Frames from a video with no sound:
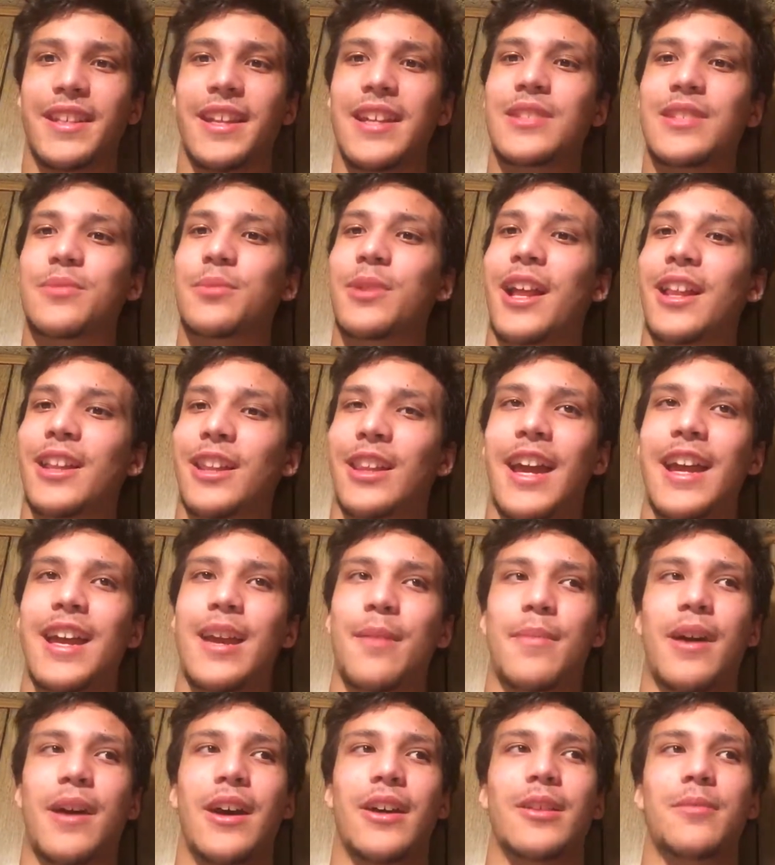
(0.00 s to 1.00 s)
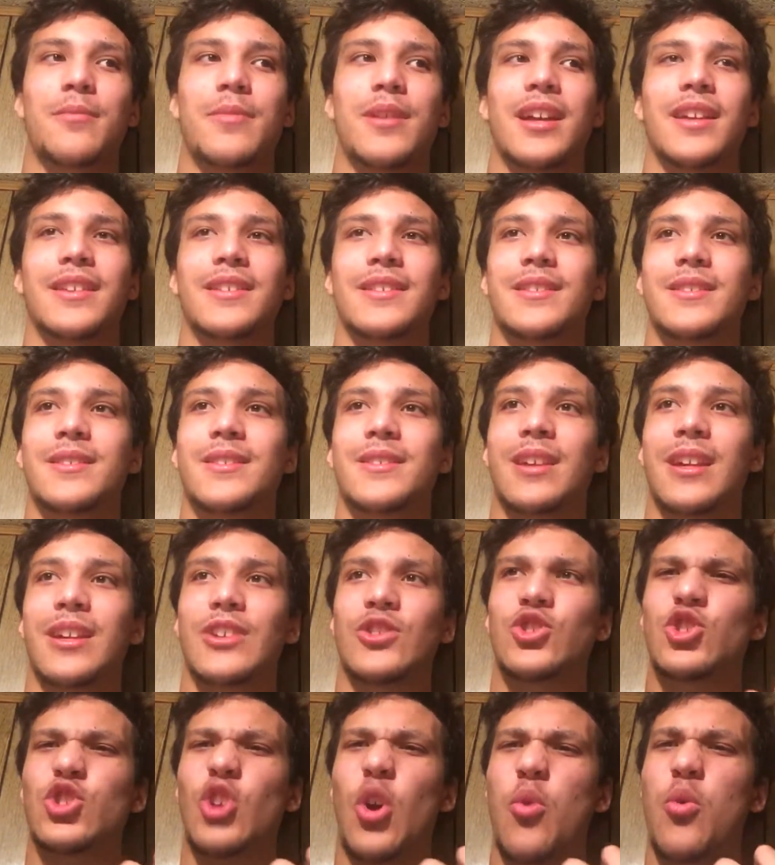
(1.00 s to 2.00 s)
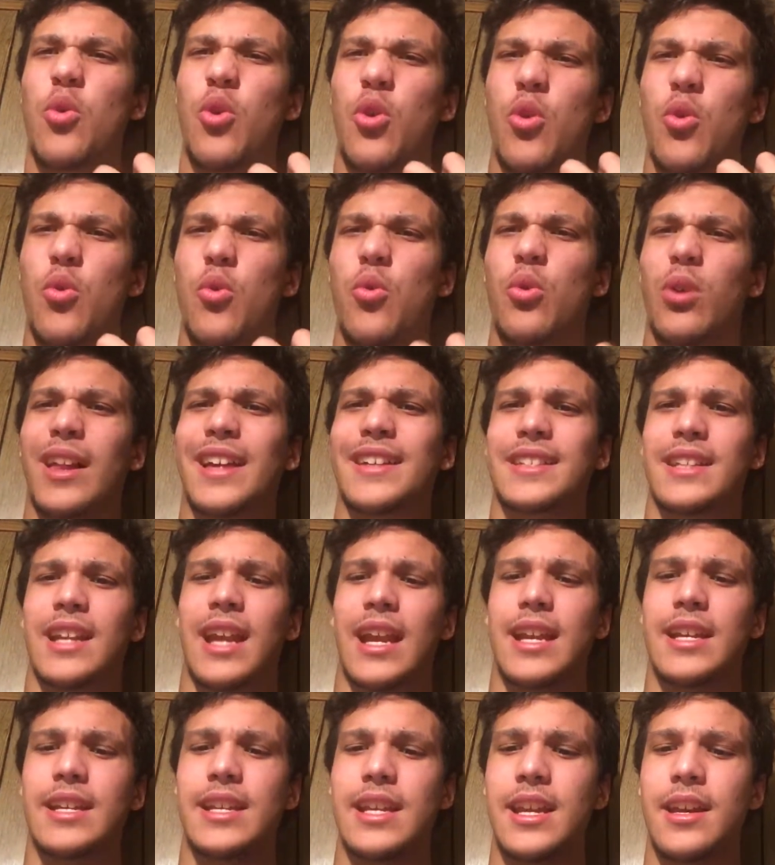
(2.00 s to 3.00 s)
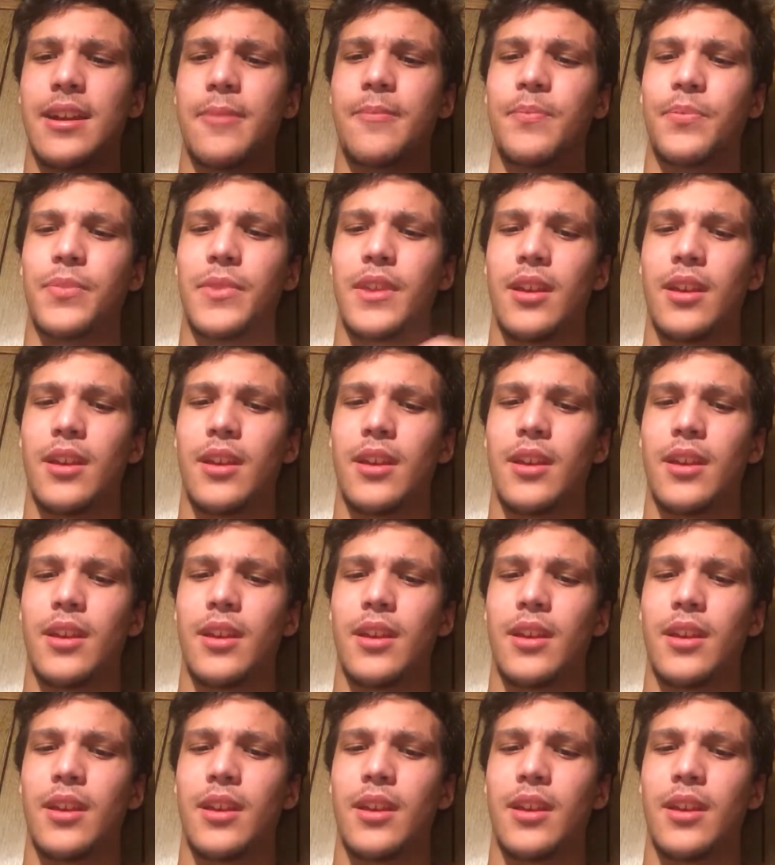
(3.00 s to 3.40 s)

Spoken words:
and that's what I like about it, because it's like so cool as an idea.